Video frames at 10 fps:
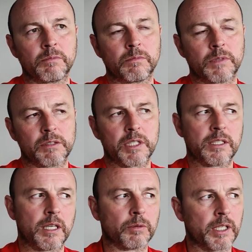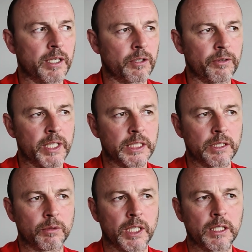I said it out there on the radio
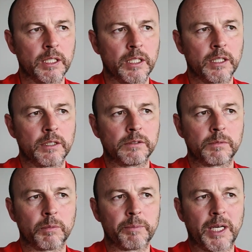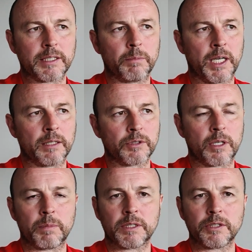that probably Matty Brown's got a
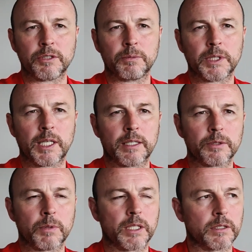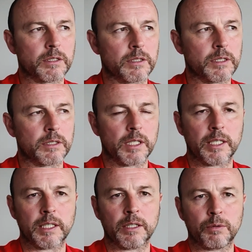bit to do with that as well, because
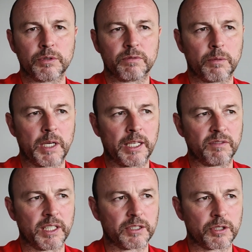he knows him from Halifax.